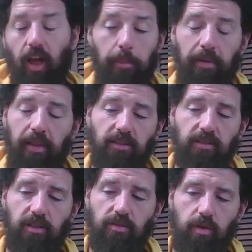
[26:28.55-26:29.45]
I mean,
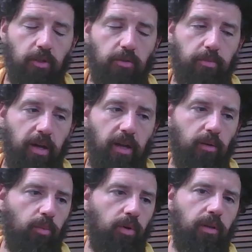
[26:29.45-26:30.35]
that's very much behind
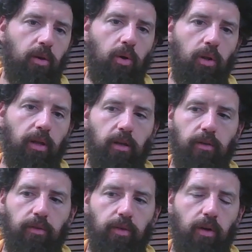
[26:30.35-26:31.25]
the whole idea
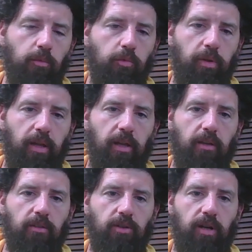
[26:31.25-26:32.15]
of evolve, move, play
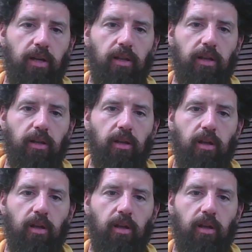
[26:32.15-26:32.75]
is, right? Like